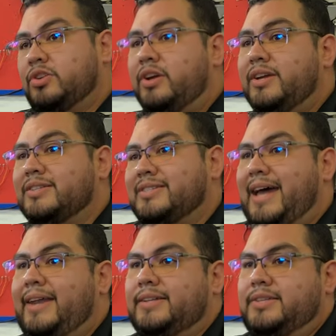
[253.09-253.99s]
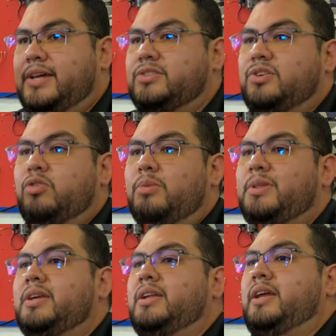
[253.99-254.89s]
during a static test, you're
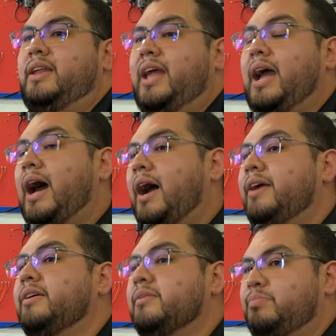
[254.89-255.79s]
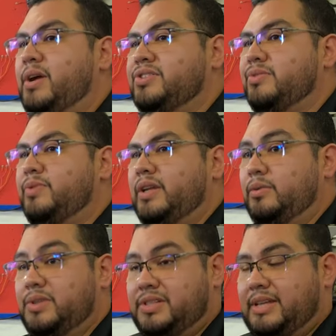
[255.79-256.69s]
normally gonna get a higher compression reading,
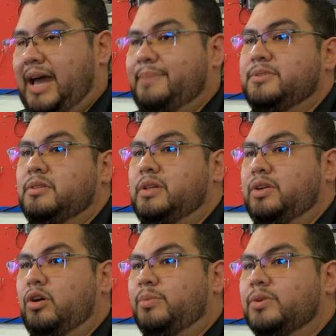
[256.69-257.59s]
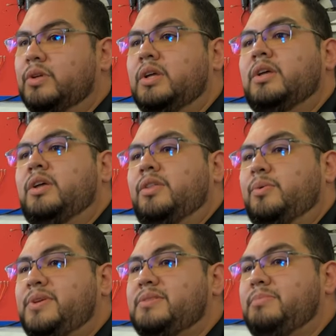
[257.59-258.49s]
which is absolutely normal. The
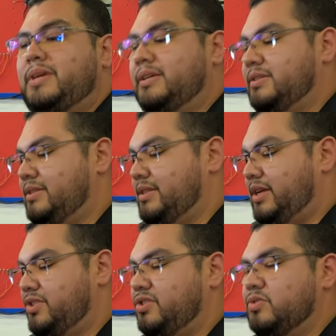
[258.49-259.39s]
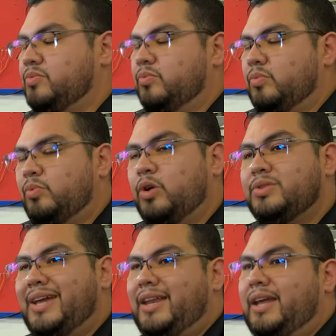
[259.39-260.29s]
reason being is since the engine's
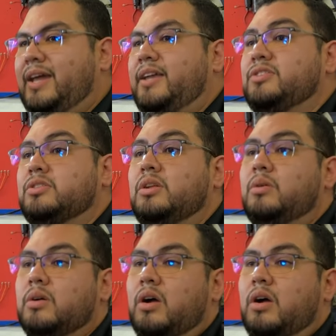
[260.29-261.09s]
rotating at a slower